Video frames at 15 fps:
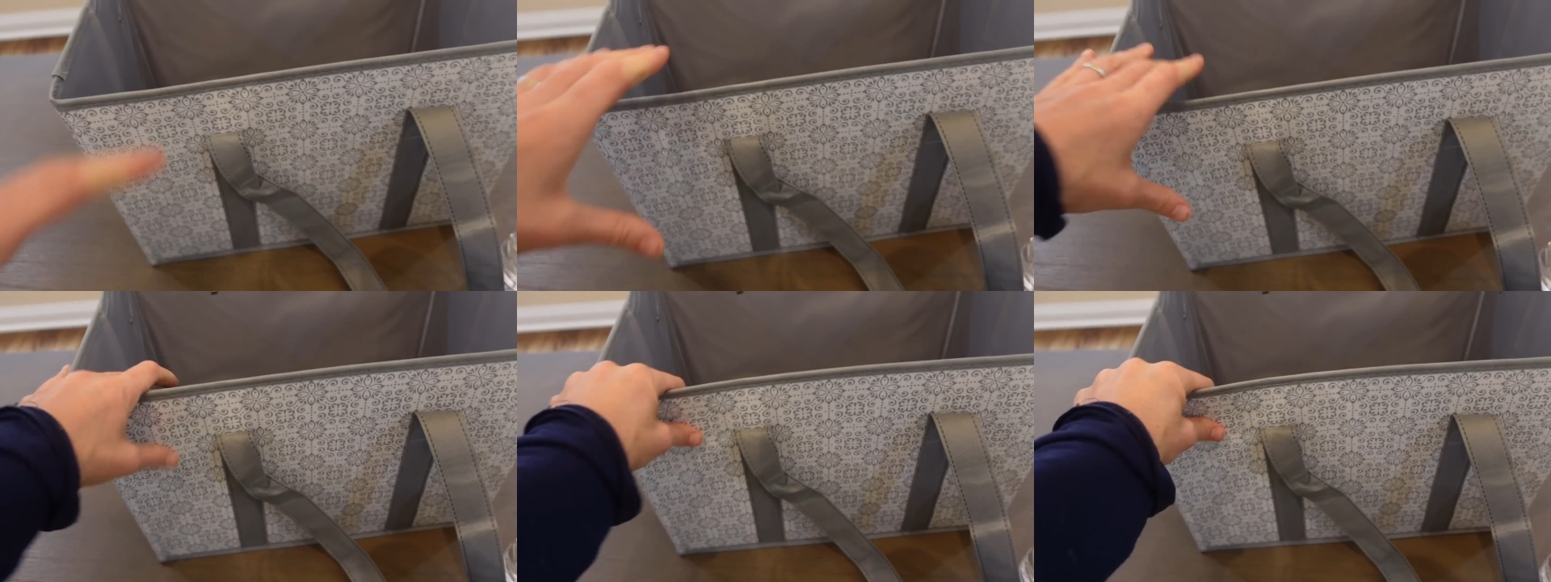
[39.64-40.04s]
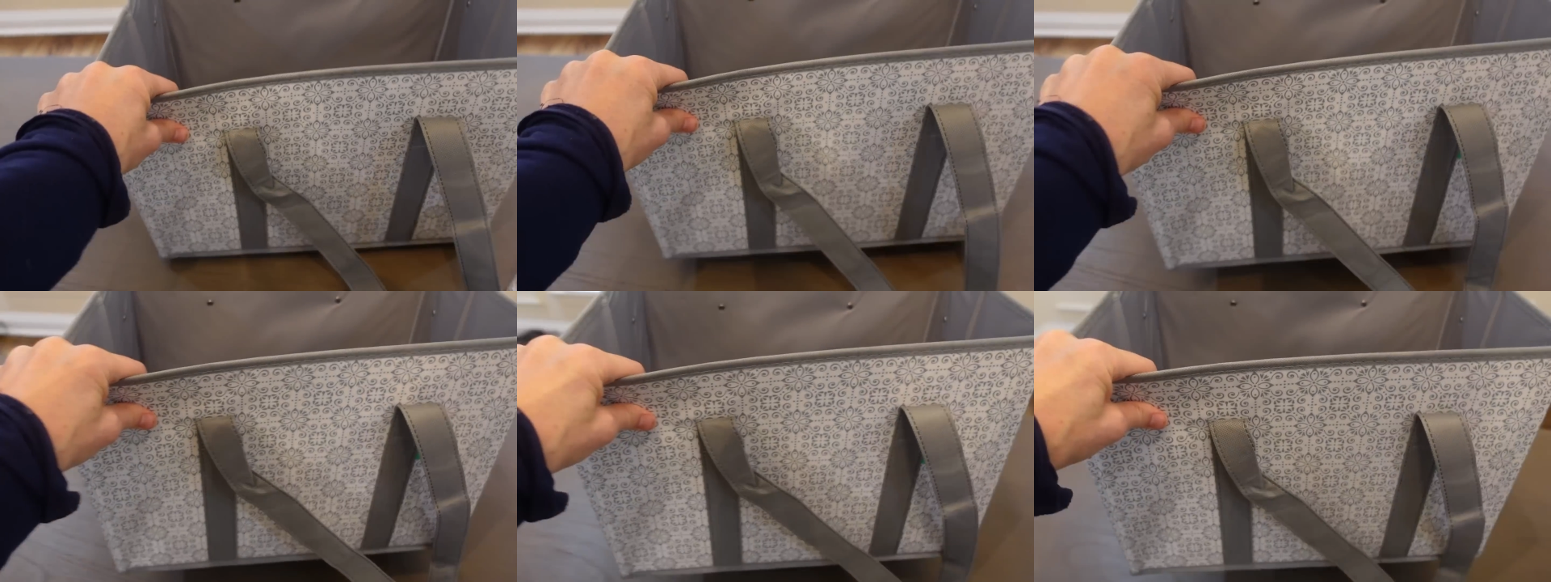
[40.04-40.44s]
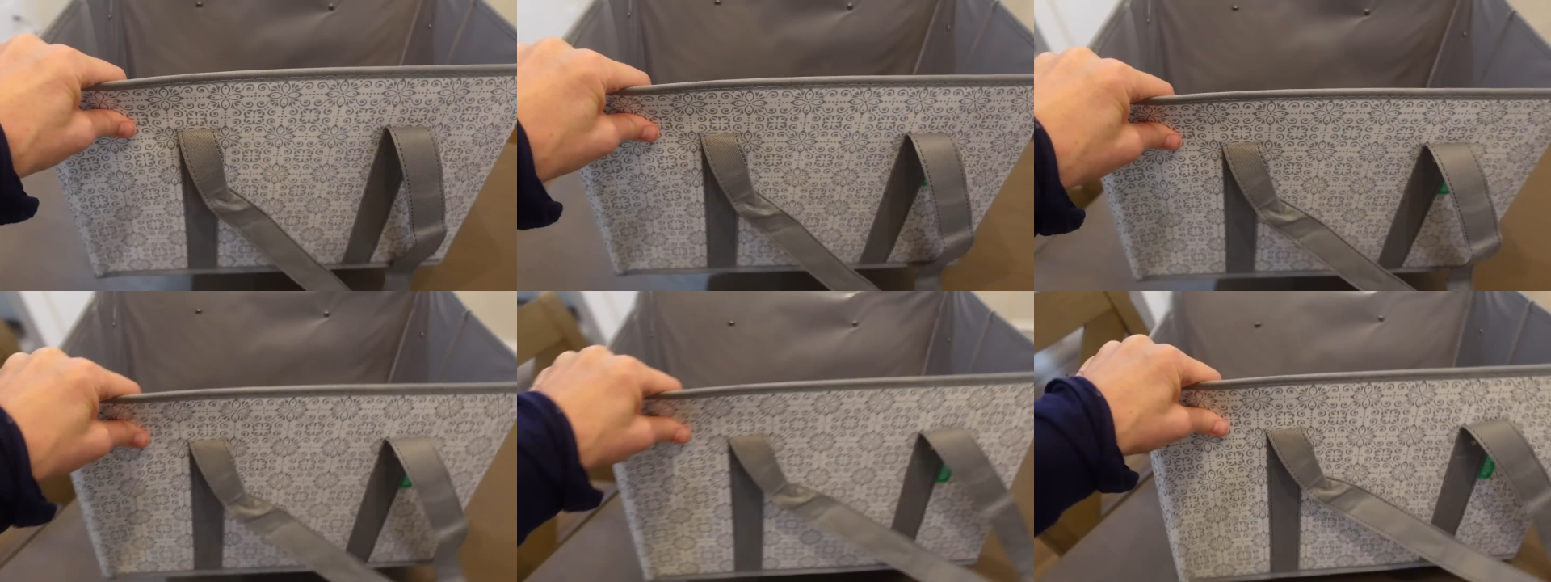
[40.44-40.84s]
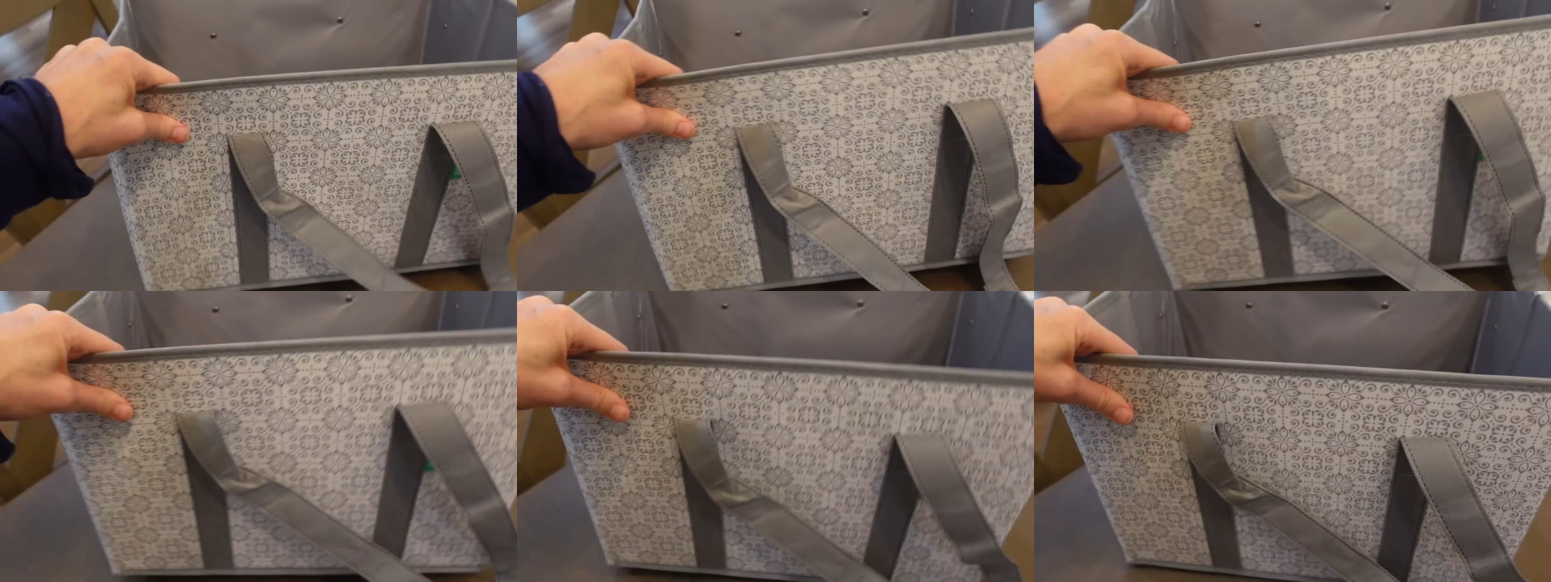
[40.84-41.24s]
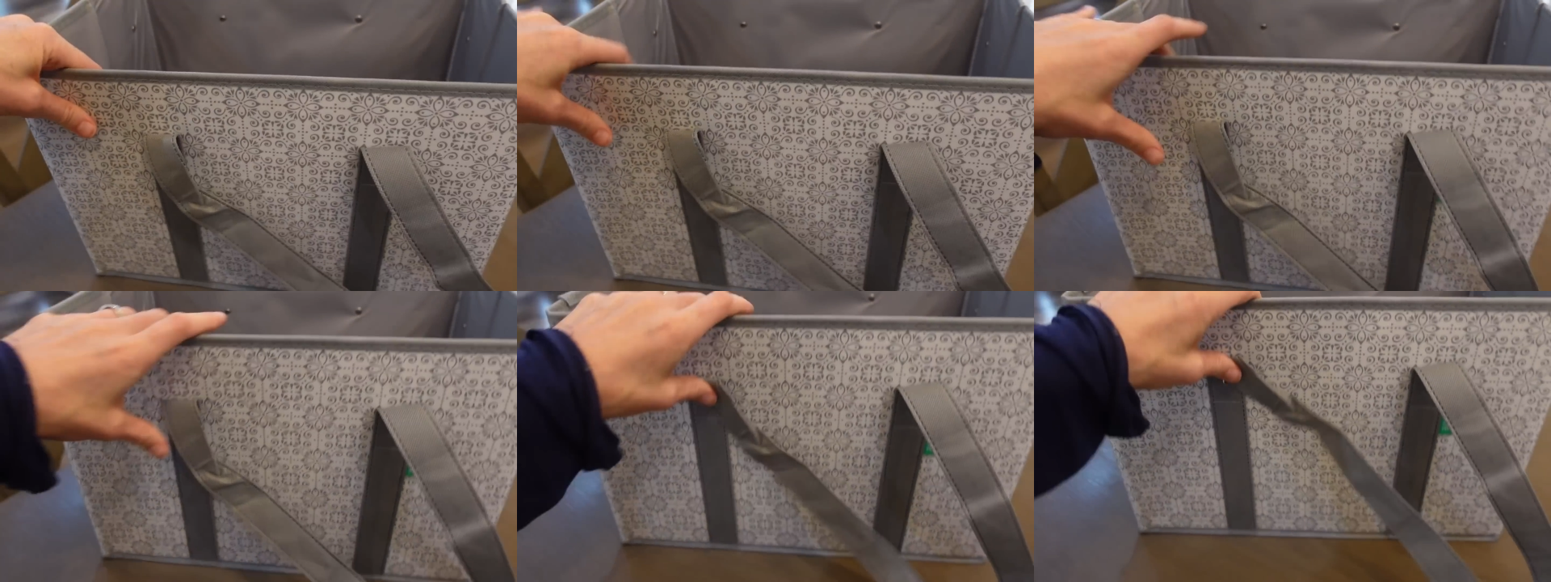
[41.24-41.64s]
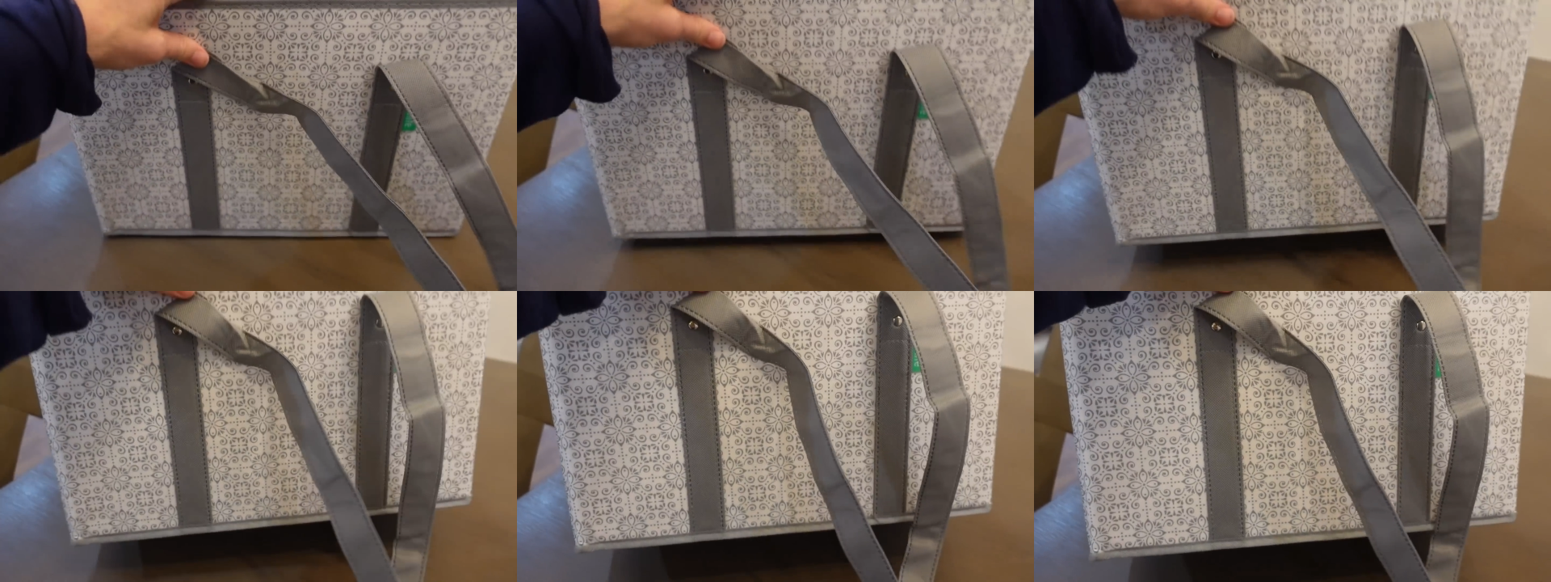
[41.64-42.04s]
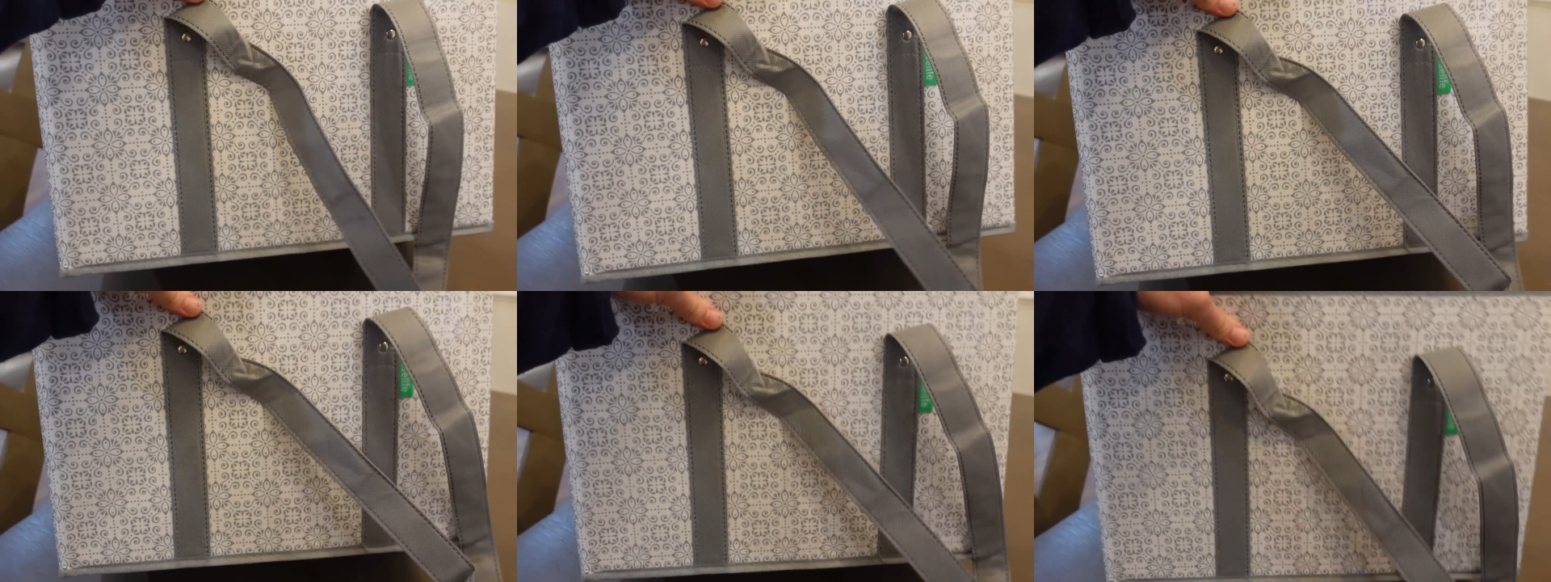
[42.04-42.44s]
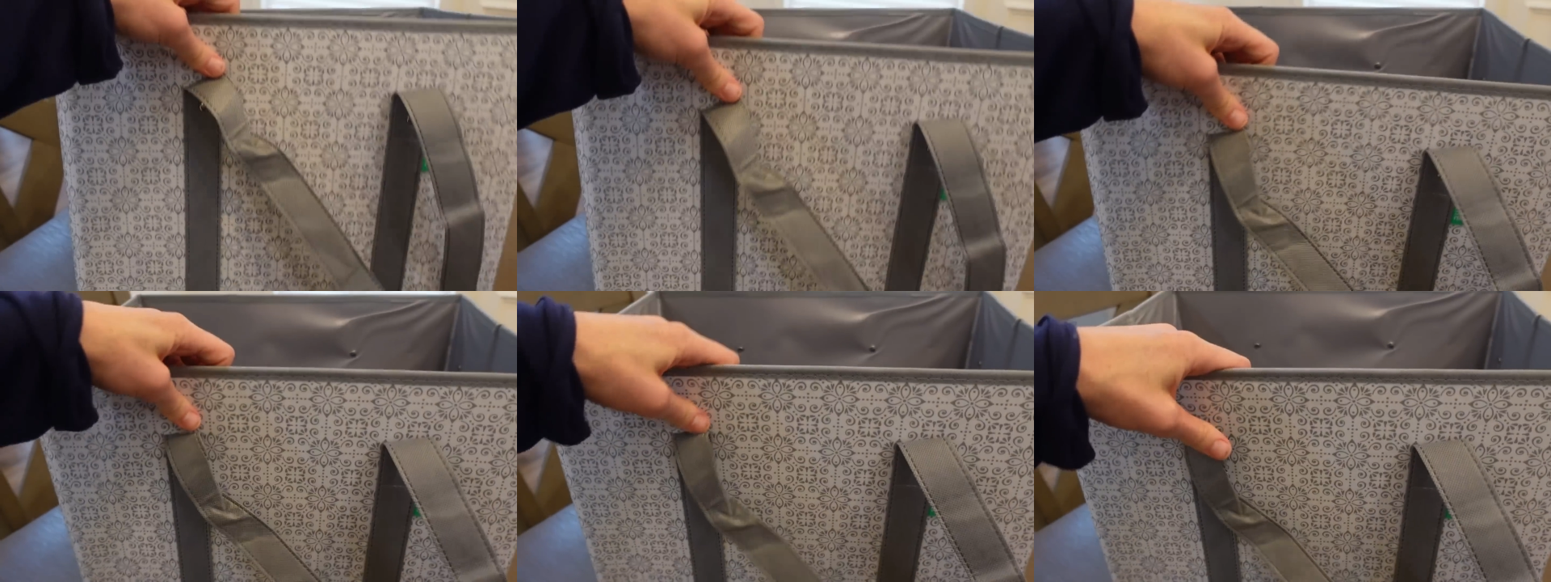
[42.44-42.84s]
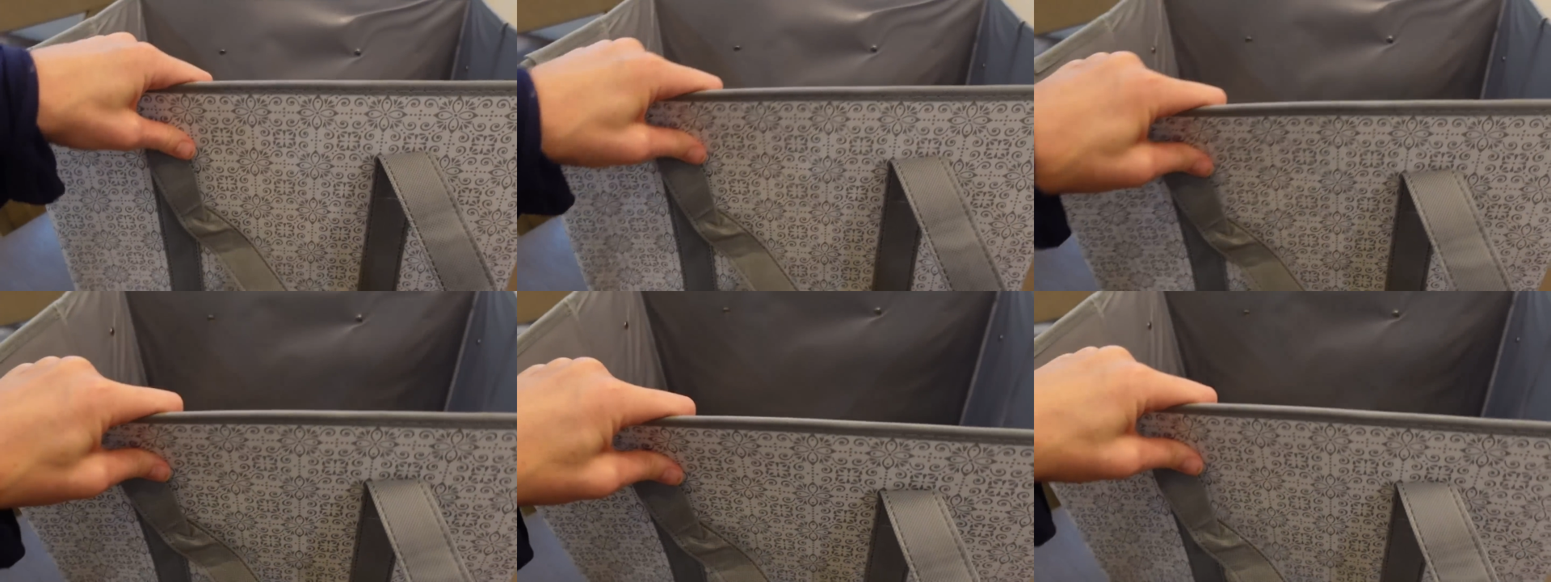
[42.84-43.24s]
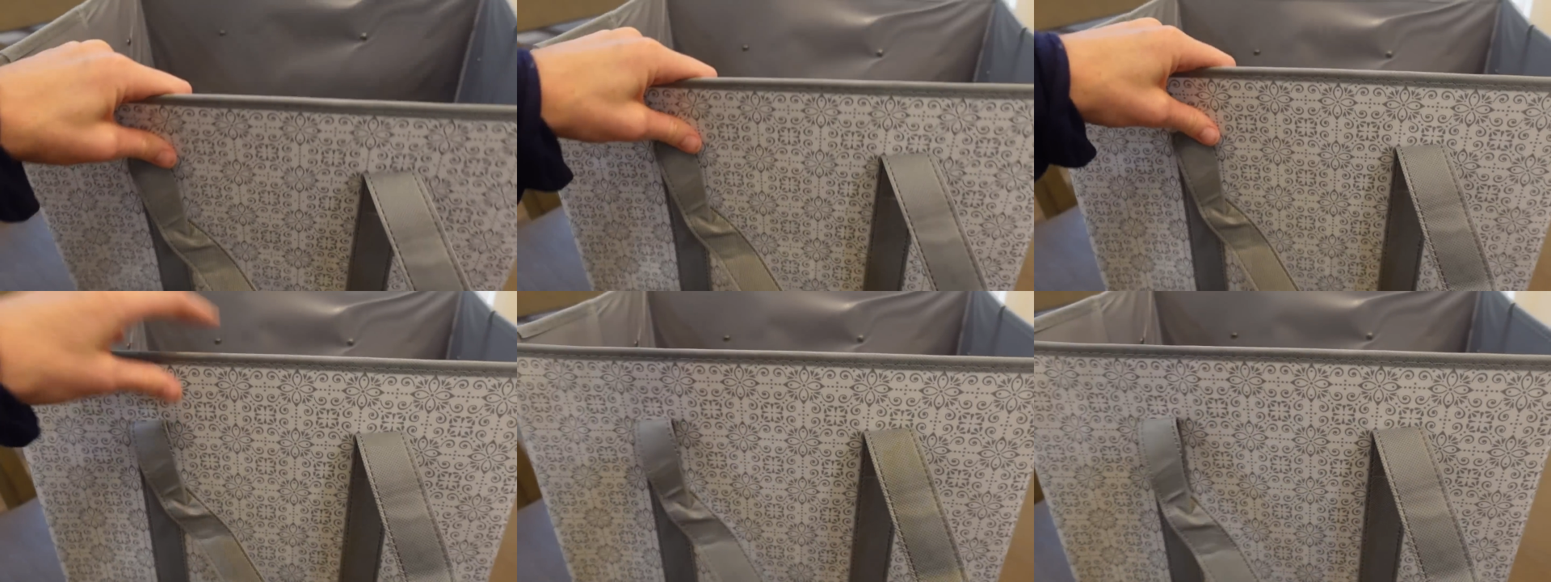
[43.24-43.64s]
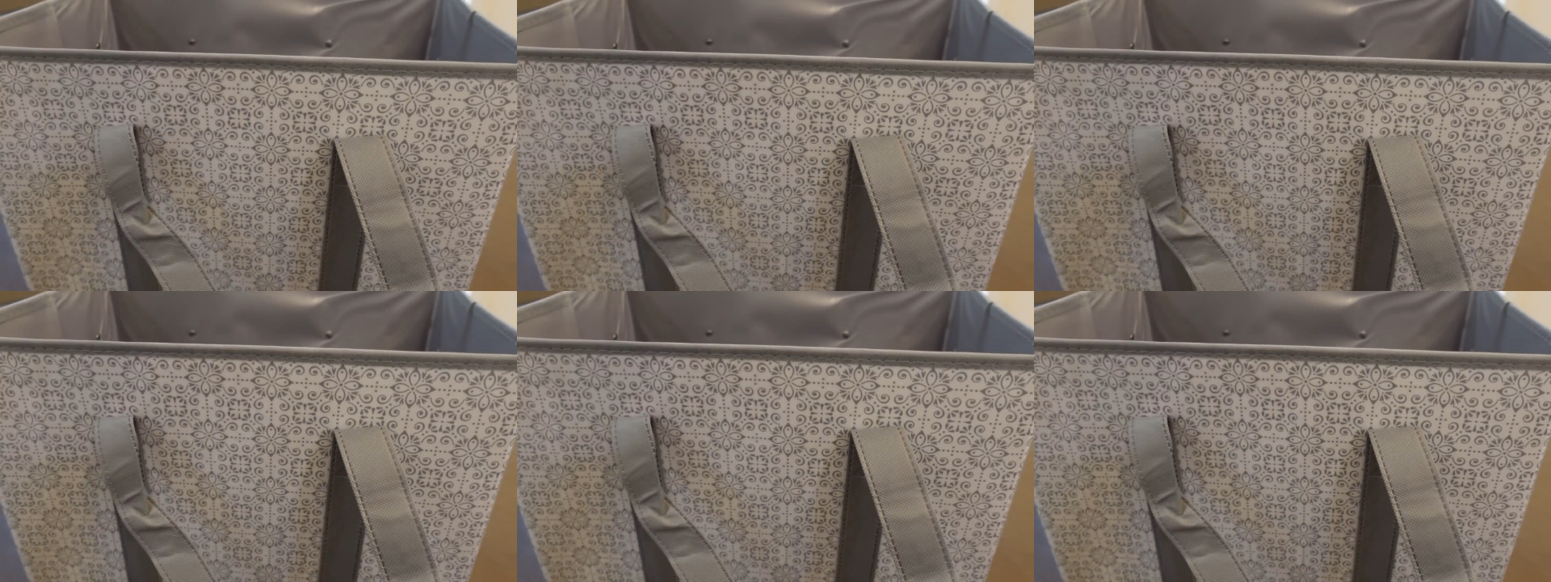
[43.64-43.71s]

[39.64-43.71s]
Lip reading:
(no speaker visible)